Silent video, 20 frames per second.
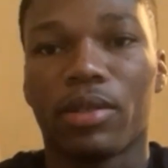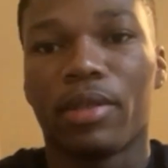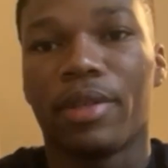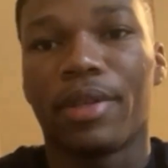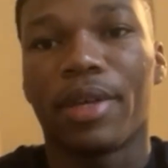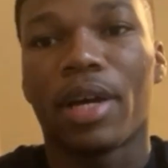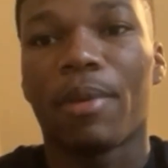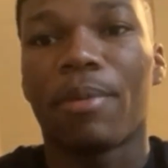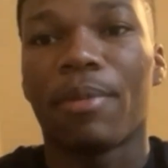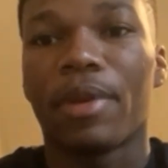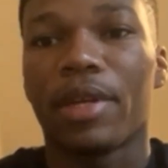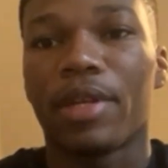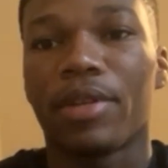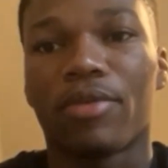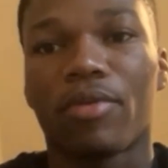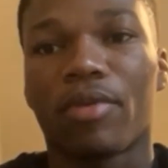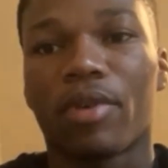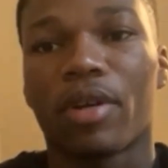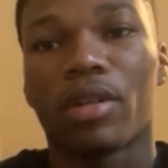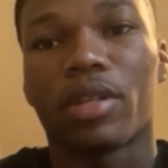dominate
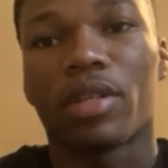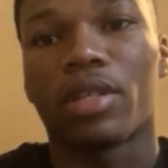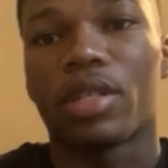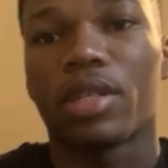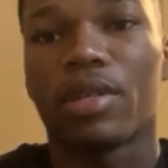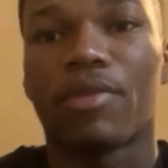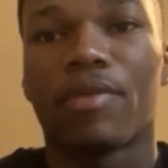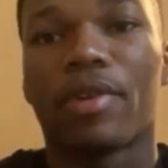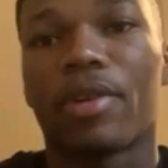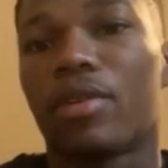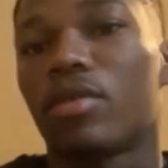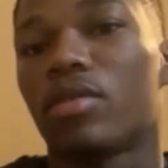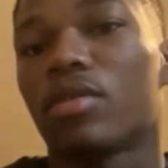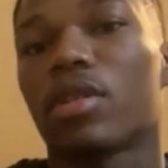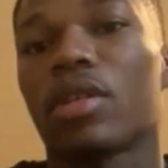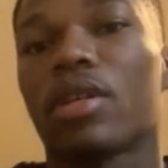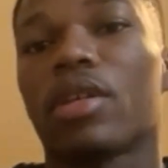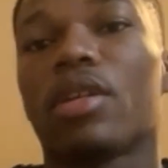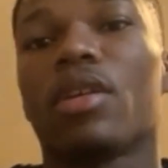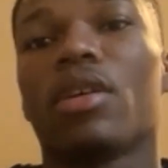throughout the 10 rounds.
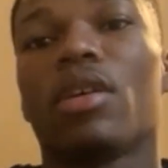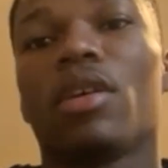Like,